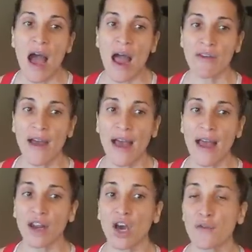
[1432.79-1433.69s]
I've
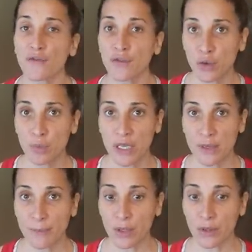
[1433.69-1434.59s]
had a few
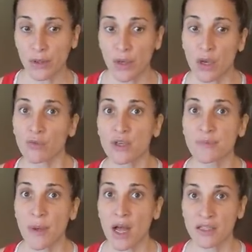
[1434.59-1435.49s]
people
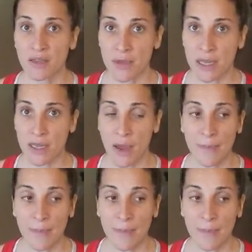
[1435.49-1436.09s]
respond to me.